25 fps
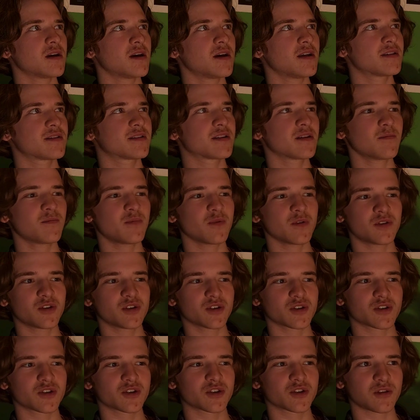It simply
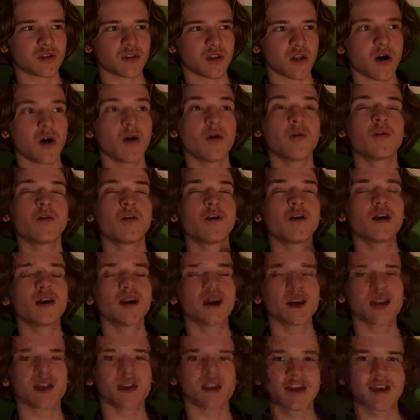just
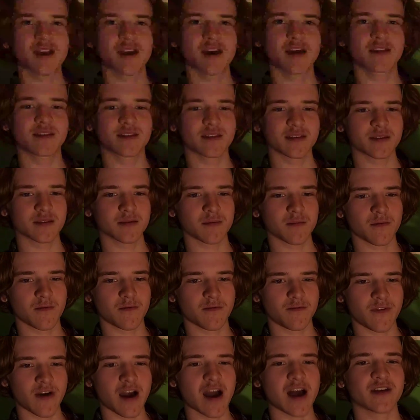slowly gets
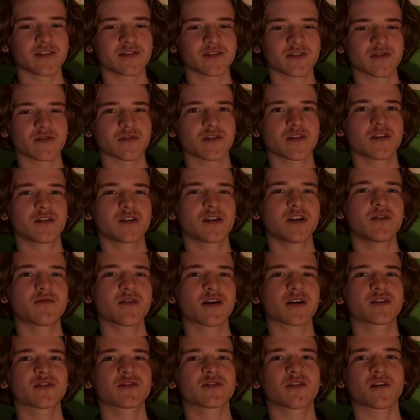faster. The
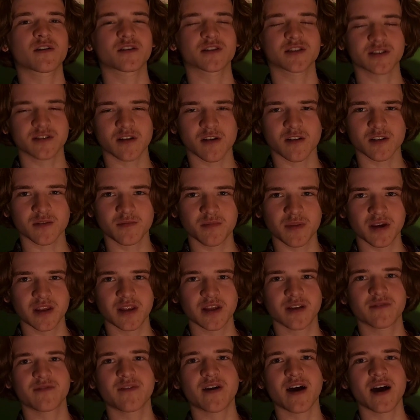T-Rex's heart starts
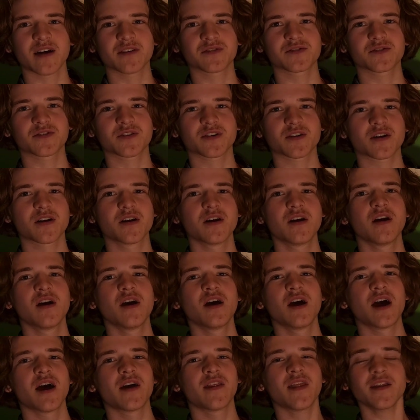beating faster,
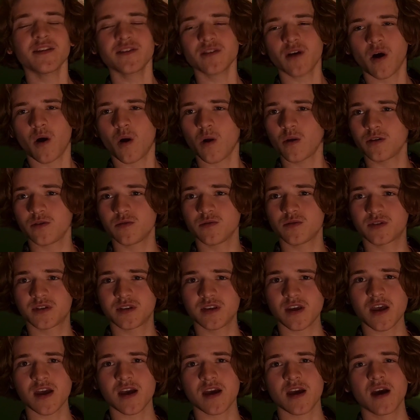and that's all you
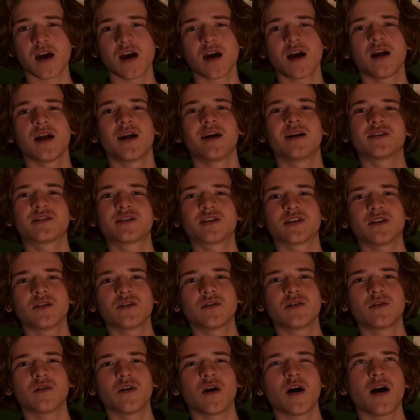see
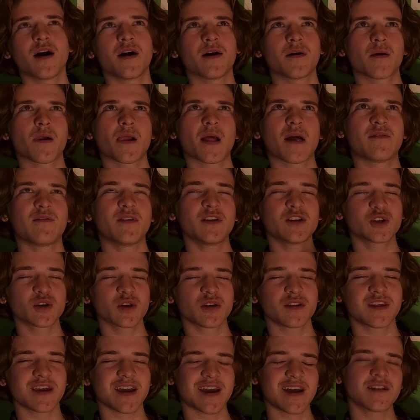until eventually
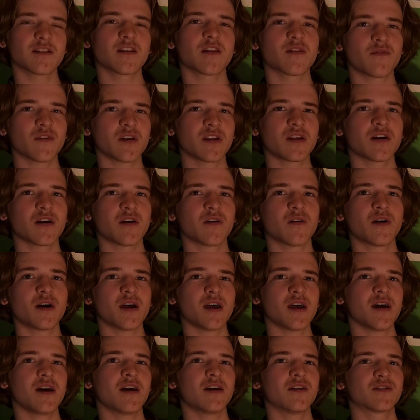the end of the video
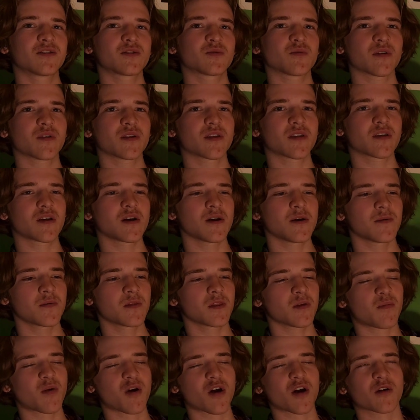ends with the
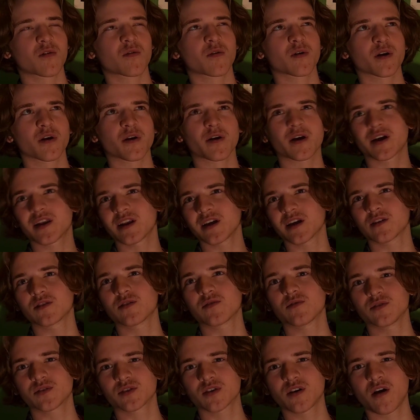park worker getting into
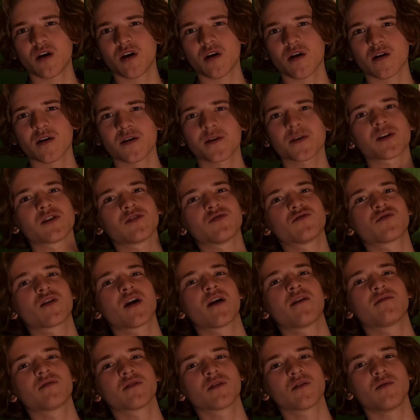his car and
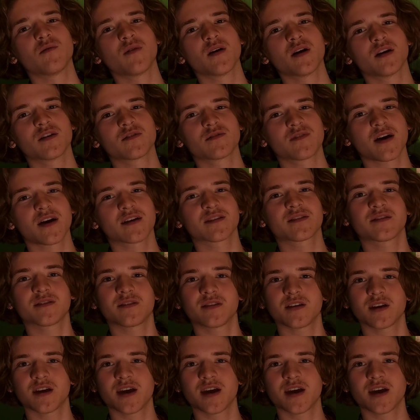driving away as fast as he